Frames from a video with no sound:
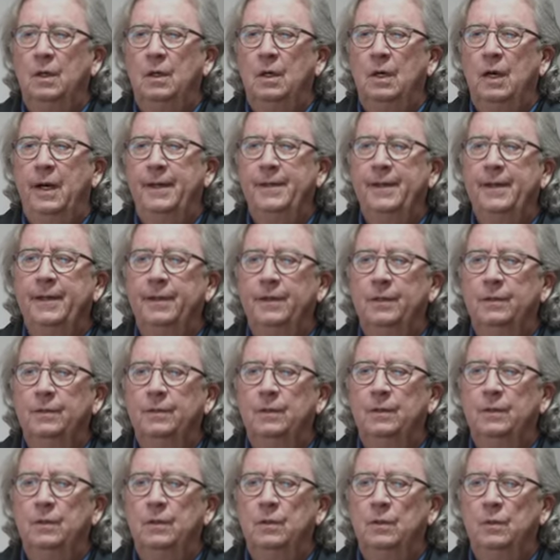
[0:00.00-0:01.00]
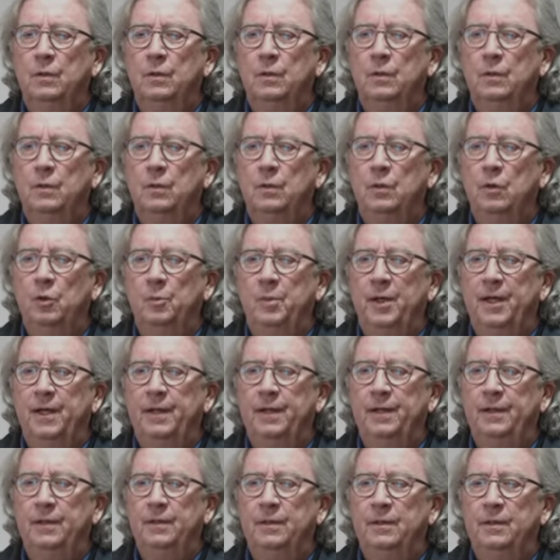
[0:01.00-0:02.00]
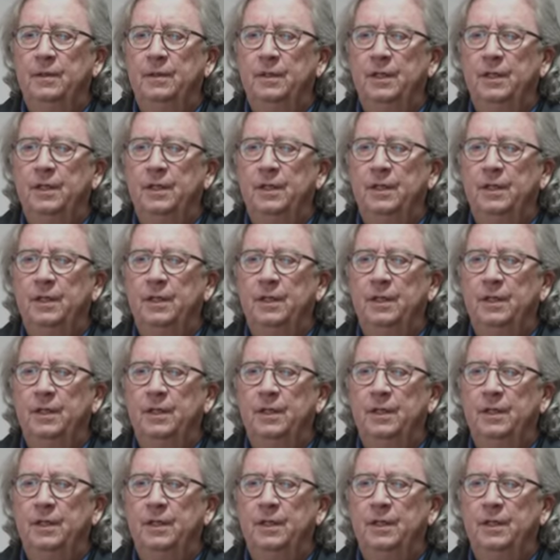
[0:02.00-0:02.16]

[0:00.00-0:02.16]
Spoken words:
I think HUBEI